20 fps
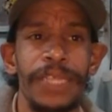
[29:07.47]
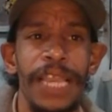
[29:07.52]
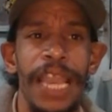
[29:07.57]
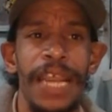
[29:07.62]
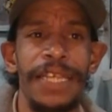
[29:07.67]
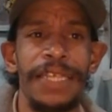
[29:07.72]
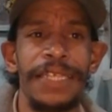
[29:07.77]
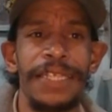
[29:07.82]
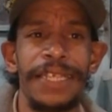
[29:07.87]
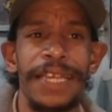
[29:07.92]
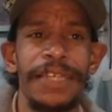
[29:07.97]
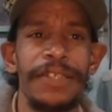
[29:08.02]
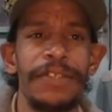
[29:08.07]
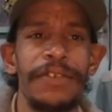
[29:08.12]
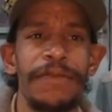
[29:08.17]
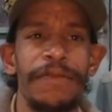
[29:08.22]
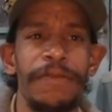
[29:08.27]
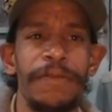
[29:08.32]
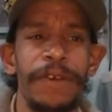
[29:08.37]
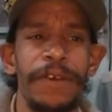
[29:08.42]
any
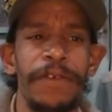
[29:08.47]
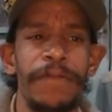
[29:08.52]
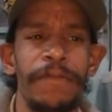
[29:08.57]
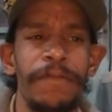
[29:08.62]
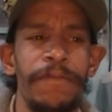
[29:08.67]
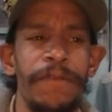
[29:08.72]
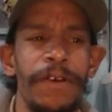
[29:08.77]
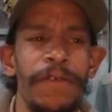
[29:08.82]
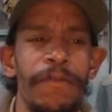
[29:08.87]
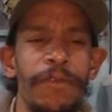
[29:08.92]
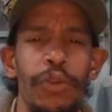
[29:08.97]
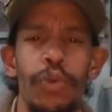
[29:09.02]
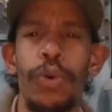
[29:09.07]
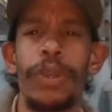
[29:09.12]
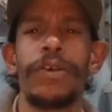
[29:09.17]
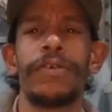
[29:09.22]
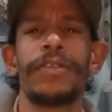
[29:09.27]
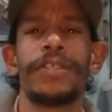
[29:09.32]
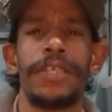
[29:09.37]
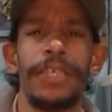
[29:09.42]
sense of
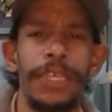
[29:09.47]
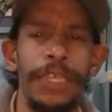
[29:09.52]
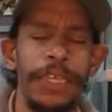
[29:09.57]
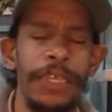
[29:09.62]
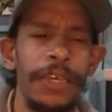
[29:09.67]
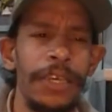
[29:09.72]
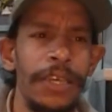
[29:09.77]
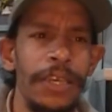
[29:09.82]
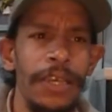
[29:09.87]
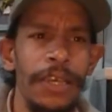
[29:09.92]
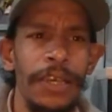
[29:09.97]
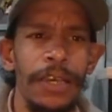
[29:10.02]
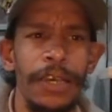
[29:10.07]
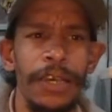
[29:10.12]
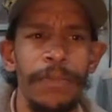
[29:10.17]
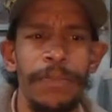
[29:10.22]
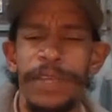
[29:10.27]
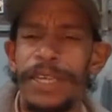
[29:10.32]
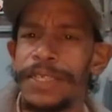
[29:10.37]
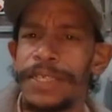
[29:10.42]
loyalty.
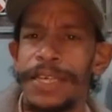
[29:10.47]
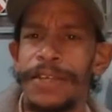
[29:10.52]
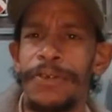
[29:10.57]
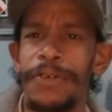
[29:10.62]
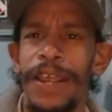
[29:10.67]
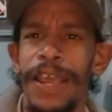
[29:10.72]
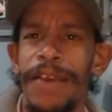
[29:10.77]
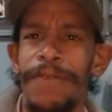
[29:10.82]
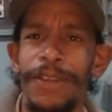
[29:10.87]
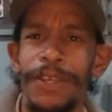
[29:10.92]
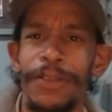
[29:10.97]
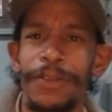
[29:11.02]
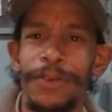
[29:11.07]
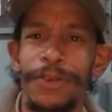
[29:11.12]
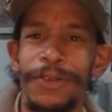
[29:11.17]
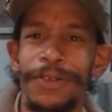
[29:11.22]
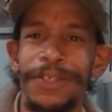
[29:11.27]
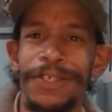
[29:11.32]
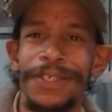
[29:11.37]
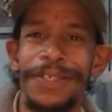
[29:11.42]
Because I don't have any
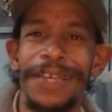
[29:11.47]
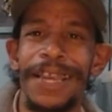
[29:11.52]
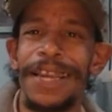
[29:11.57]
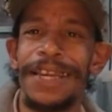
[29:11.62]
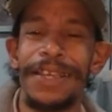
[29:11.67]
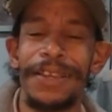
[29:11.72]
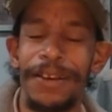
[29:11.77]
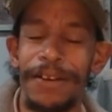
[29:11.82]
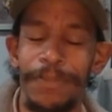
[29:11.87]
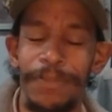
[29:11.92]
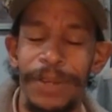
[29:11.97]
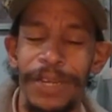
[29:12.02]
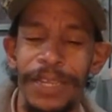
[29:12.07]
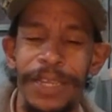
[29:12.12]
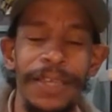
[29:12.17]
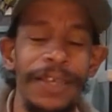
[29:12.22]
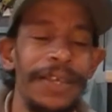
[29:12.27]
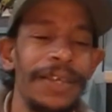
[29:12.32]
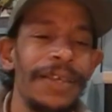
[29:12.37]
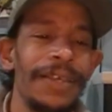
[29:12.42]
loyalty to any
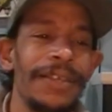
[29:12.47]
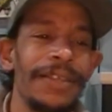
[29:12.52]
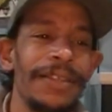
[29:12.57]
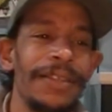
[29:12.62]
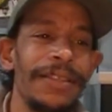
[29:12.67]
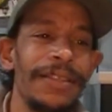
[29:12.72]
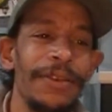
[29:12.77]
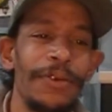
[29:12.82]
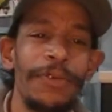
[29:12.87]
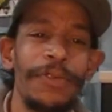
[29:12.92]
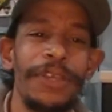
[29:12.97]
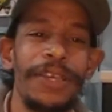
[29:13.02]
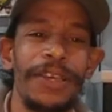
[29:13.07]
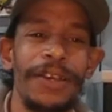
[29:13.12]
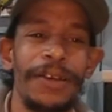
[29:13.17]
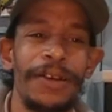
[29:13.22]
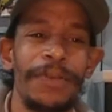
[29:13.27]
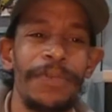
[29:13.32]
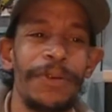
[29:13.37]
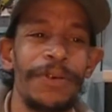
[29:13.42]
company. The only
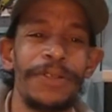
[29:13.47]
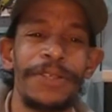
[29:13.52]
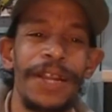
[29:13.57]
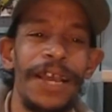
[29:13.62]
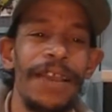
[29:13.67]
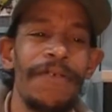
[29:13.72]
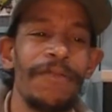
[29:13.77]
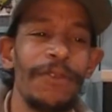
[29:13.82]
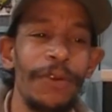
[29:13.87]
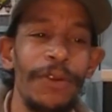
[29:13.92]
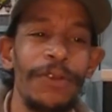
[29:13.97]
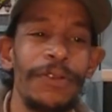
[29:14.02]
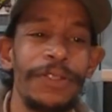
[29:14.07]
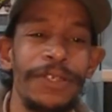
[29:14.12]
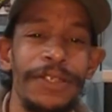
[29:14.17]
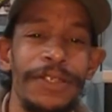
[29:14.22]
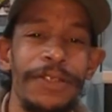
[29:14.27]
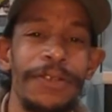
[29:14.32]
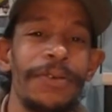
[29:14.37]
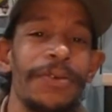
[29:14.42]
person I have
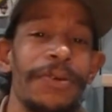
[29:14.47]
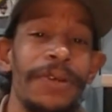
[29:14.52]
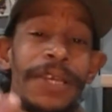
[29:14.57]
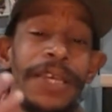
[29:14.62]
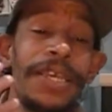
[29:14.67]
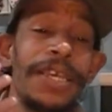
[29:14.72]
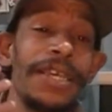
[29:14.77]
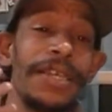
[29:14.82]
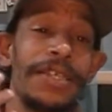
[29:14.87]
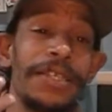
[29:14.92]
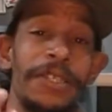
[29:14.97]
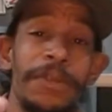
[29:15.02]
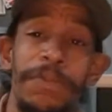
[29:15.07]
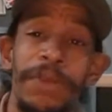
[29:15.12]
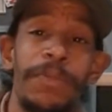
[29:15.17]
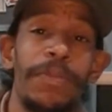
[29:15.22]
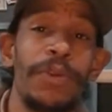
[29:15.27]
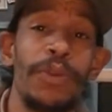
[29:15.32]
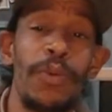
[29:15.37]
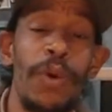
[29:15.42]
loyalty to is the
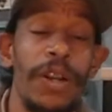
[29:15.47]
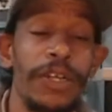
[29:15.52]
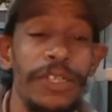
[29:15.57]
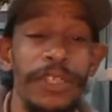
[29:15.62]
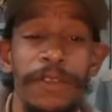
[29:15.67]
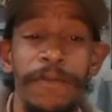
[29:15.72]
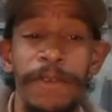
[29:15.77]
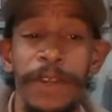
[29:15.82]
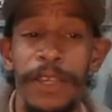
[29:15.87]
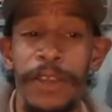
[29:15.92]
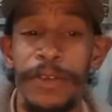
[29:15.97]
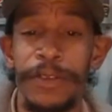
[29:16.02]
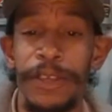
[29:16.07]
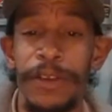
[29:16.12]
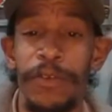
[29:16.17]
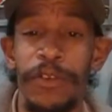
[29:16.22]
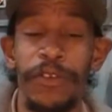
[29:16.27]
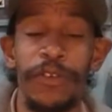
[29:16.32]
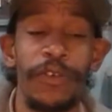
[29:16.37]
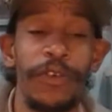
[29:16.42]
people who watch these videos
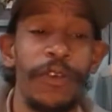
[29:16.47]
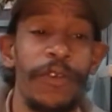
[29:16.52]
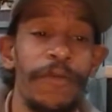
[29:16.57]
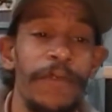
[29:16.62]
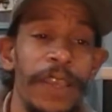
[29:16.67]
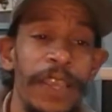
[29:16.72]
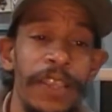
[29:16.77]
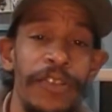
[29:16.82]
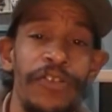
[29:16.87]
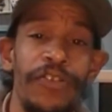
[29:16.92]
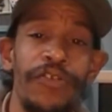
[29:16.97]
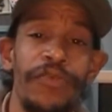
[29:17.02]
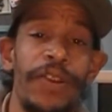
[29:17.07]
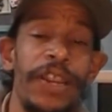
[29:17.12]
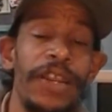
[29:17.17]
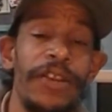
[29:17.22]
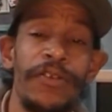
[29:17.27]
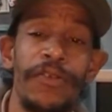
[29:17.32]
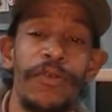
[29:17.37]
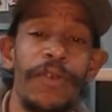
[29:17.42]
and deserve a
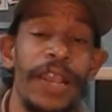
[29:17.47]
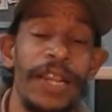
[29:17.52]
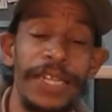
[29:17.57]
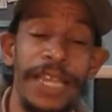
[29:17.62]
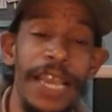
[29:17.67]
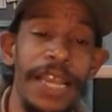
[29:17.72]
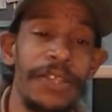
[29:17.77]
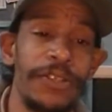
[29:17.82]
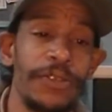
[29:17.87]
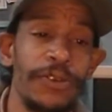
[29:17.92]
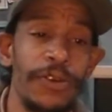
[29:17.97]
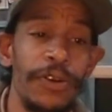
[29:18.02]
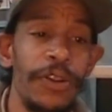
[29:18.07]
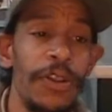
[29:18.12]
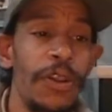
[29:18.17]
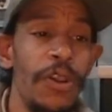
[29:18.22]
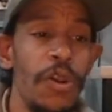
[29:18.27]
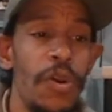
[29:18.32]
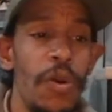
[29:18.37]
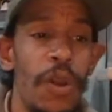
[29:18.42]
straight and direct answer
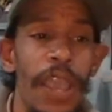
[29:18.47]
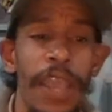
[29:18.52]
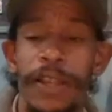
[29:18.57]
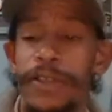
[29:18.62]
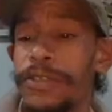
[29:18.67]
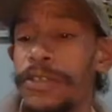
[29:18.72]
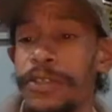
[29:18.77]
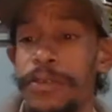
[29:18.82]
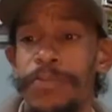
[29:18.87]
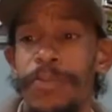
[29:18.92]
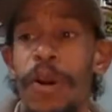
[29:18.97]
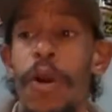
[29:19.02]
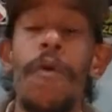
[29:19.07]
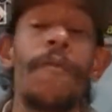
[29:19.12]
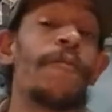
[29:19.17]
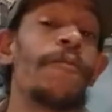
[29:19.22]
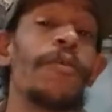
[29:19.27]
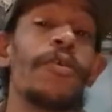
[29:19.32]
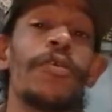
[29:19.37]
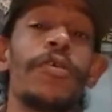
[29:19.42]
and some
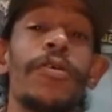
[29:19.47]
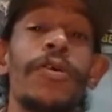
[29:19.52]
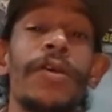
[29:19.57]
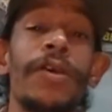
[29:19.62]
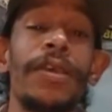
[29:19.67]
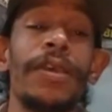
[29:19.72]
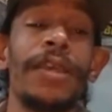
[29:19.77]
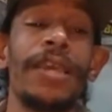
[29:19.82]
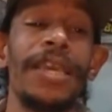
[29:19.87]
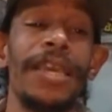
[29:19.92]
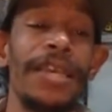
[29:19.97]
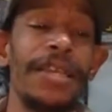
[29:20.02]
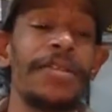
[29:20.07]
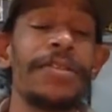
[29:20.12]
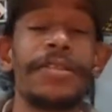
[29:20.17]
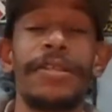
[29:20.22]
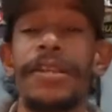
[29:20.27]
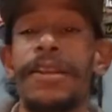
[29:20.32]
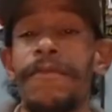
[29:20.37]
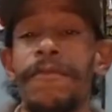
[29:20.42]
hopeful
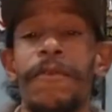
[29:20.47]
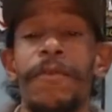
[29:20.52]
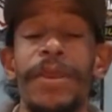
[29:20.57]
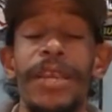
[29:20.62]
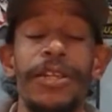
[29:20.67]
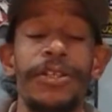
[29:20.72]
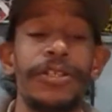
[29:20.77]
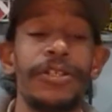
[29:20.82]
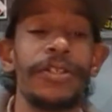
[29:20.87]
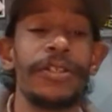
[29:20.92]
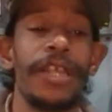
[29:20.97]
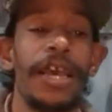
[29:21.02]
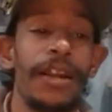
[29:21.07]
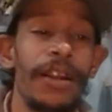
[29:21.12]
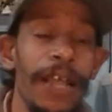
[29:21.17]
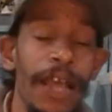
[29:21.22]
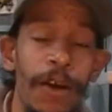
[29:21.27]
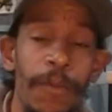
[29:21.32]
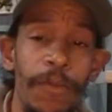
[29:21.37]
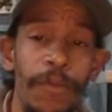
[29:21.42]
hints and information
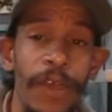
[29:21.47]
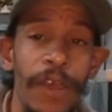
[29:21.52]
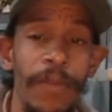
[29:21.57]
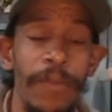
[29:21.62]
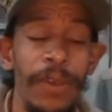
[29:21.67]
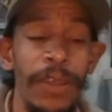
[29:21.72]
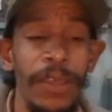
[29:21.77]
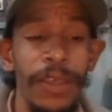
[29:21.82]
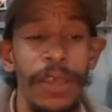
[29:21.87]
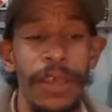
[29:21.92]
that'll help them,